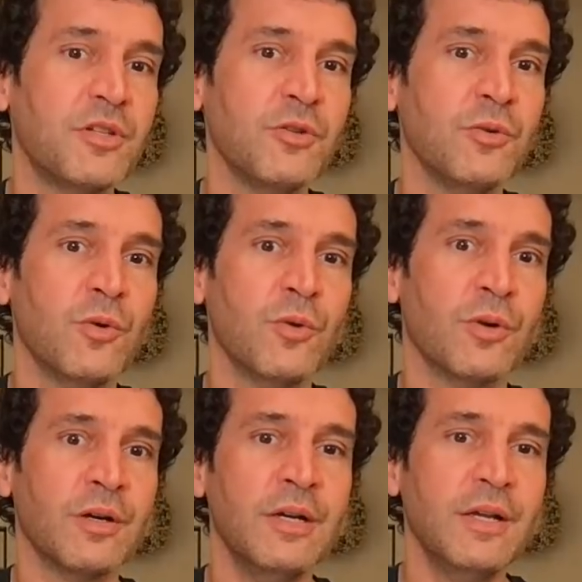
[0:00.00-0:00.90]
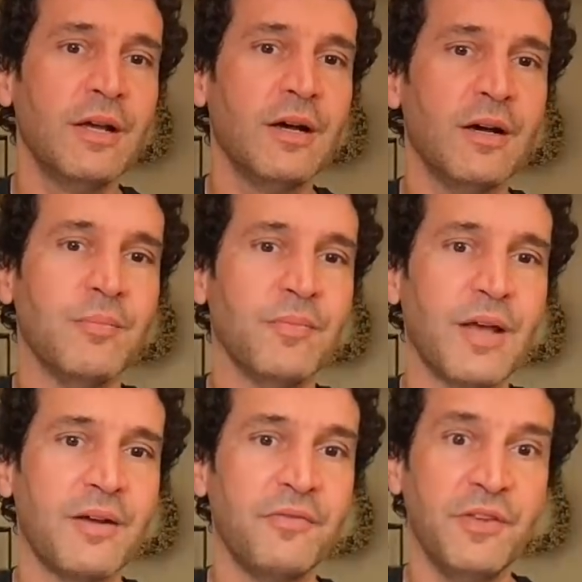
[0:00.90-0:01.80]
to, or
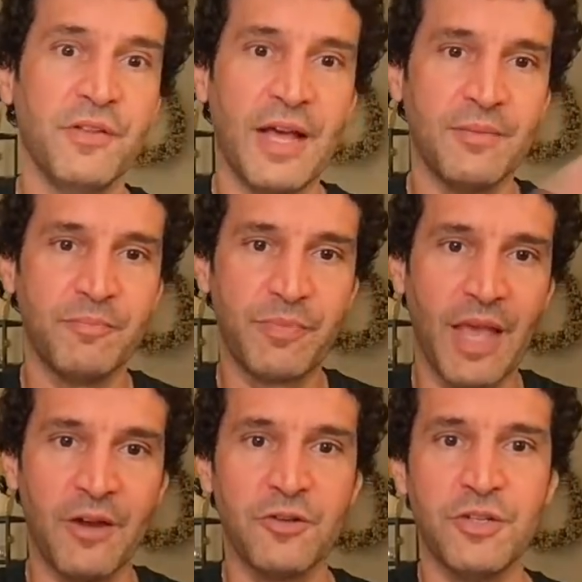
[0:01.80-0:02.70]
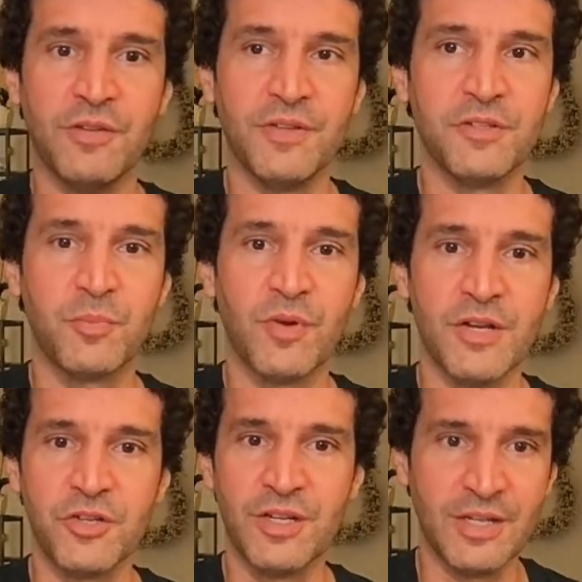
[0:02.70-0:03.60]
kind of feel that energy of
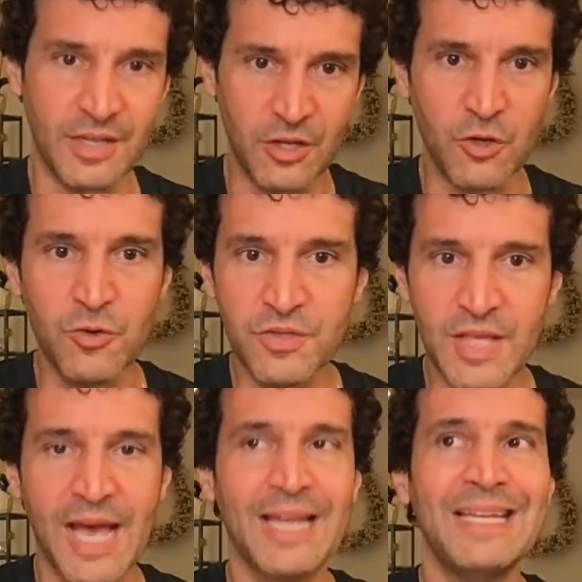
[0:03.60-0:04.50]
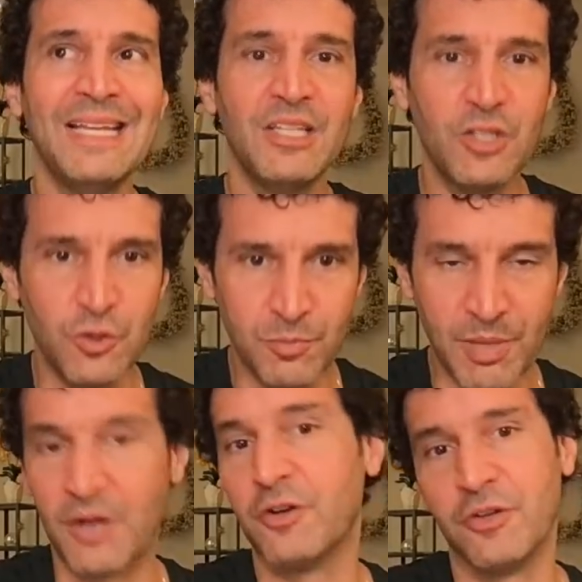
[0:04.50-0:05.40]
inspiration, and use that to
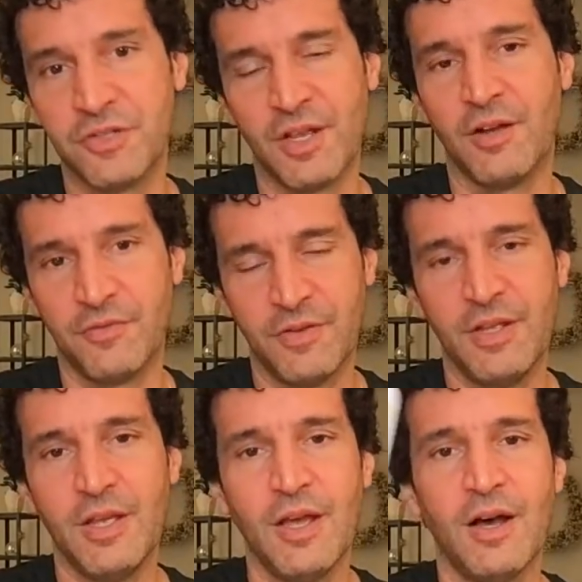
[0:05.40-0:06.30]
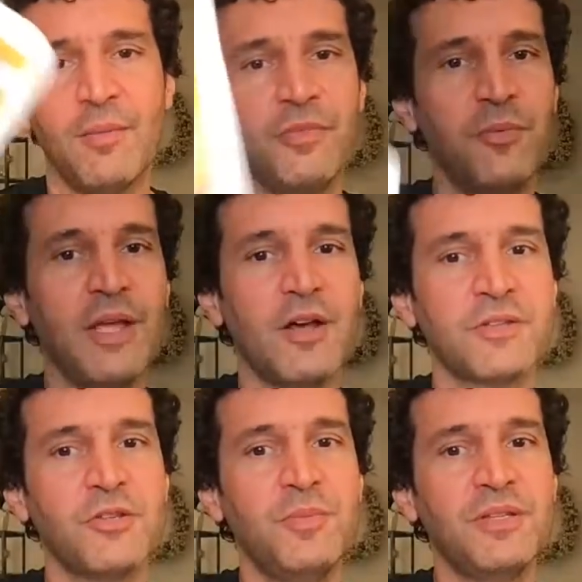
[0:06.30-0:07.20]
better yourself. There may
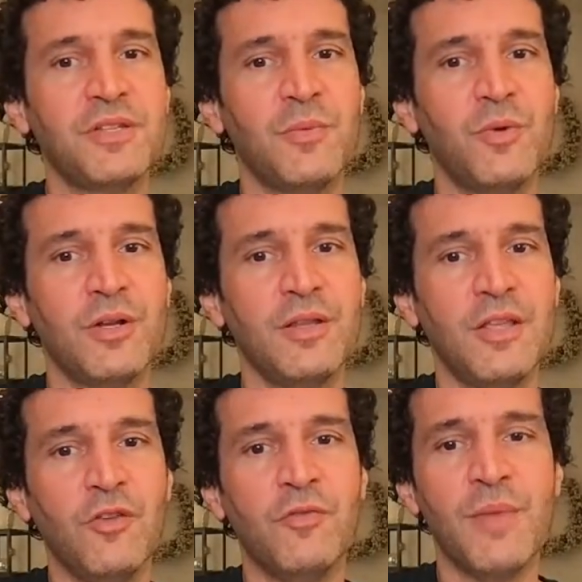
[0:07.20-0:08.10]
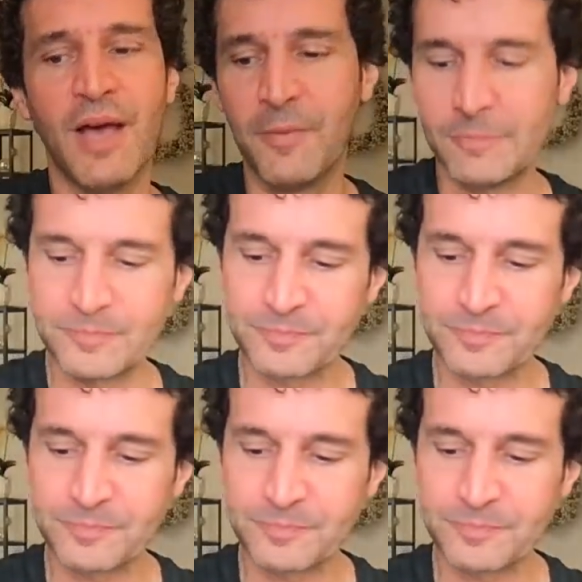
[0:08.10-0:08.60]
also be someone that you've met,